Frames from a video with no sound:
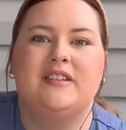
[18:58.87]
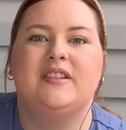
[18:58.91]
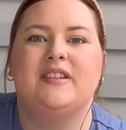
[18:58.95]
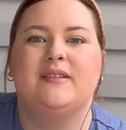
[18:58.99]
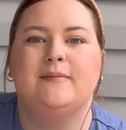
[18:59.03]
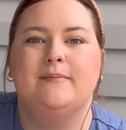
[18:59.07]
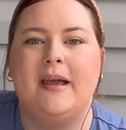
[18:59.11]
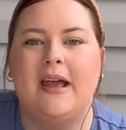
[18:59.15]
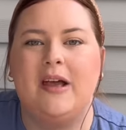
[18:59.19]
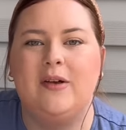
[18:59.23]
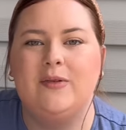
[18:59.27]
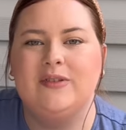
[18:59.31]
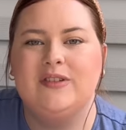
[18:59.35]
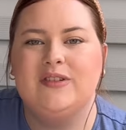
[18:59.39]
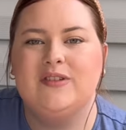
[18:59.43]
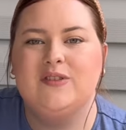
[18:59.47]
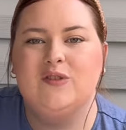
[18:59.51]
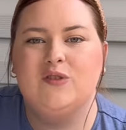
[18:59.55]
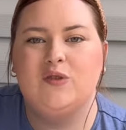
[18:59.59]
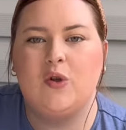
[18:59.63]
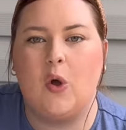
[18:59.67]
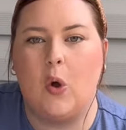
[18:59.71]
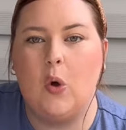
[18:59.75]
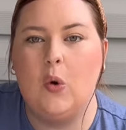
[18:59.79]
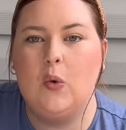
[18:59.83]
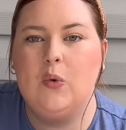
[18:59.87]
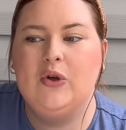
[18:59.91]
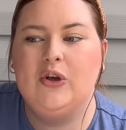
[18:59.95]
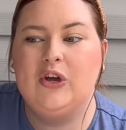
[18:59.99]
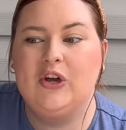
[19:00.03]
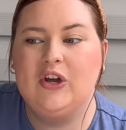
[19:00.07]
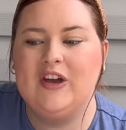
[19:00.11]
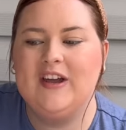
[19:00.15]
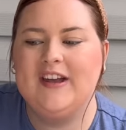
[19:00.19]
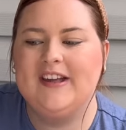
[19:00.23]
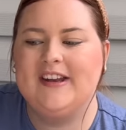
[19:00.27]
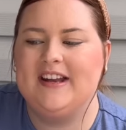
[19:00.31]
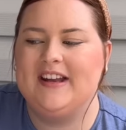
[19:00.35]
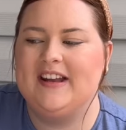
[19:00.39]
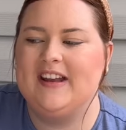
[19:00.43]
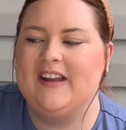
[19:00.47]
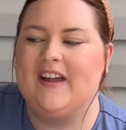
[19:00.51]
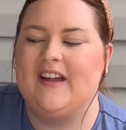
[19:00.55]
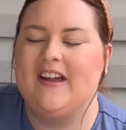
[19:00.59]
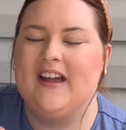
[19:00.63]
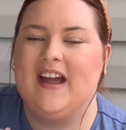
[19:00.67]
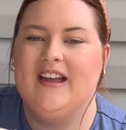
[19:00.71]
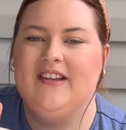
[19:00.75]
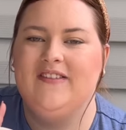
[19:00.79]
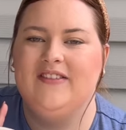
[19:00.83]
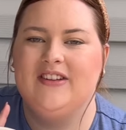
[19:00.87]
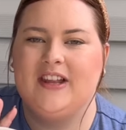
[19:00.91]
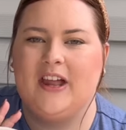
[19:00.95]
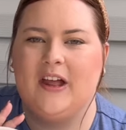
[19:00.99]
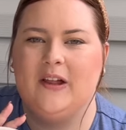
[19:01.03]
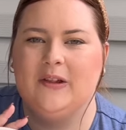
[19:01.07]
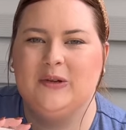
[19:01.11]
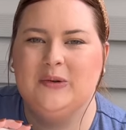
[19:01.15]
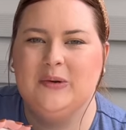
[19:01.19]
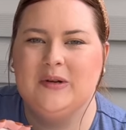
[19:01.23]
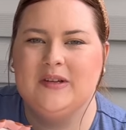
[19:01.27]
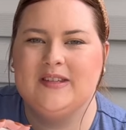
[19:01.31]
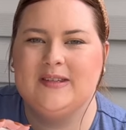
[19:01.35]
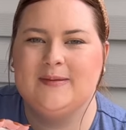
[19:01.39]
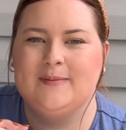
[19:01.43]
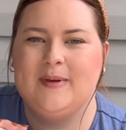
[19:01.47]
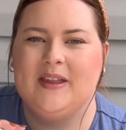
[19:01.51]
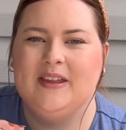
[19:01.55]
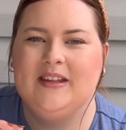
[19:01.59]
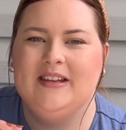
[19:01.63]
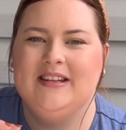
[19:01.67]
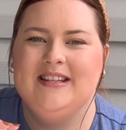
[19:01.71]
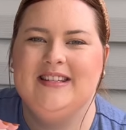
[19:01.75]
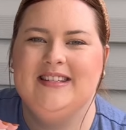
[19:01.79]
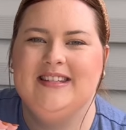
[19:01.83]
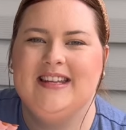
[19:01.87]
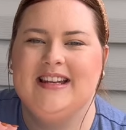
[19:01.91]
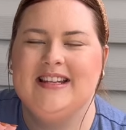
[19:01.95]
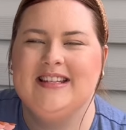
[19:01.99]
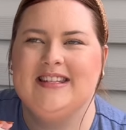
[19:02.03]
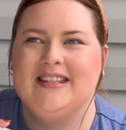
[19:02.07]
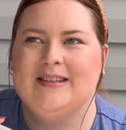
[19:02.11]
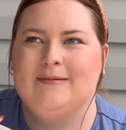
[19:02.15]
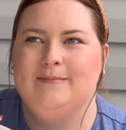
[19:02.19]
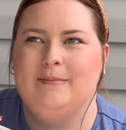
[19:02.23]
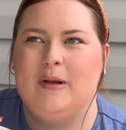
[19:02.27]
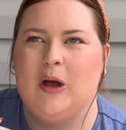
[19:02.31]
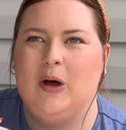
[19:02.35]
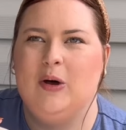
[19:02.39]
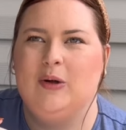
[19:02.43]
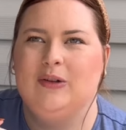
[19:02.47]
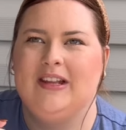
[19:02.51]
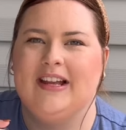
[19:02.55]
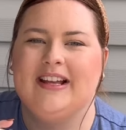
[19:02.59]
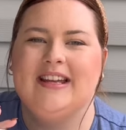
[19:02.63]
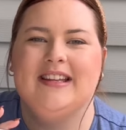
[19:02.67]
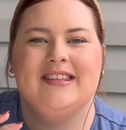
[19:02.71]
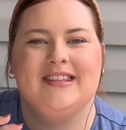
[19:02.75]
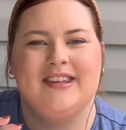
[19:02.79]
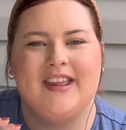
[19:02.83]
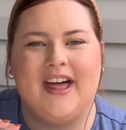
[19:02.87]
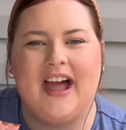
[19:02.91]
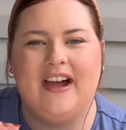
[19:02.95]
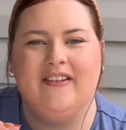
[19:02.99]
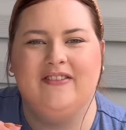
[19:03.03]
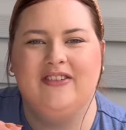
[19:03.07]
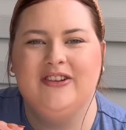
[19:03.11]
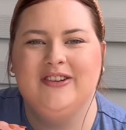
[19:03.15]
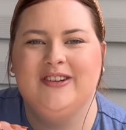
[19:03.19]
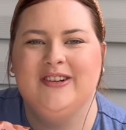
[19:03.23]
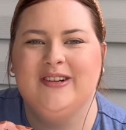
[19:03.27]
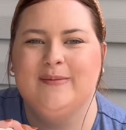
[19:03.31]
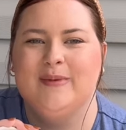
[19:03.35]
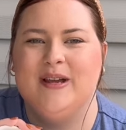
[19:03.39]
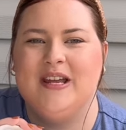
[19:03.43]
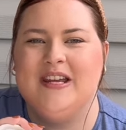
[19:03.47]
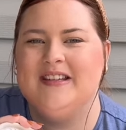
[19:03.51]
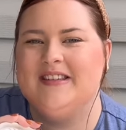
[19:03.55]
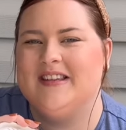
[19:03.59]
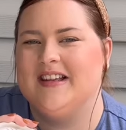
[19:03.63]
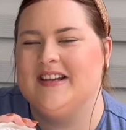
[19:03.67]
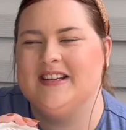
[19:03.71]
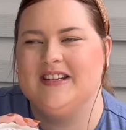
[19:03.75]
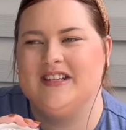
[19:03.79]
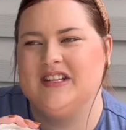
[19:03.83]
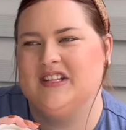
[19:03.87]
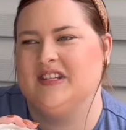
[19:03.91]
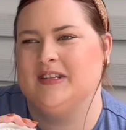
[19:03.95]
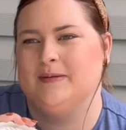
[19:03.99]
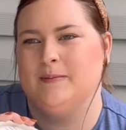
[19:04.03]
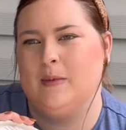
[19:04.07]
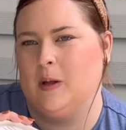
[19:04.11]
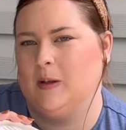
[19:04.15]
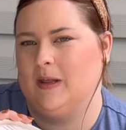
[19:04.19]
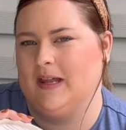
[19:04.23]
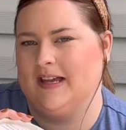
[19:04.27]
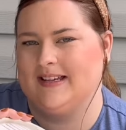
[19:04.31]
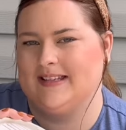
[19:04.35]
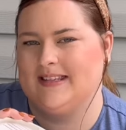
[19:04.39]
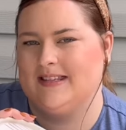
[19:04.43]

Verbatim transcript: smells so good. I mean, I even let Lewis smell it and he said it smelled like it's lavender, but he said it just smelled like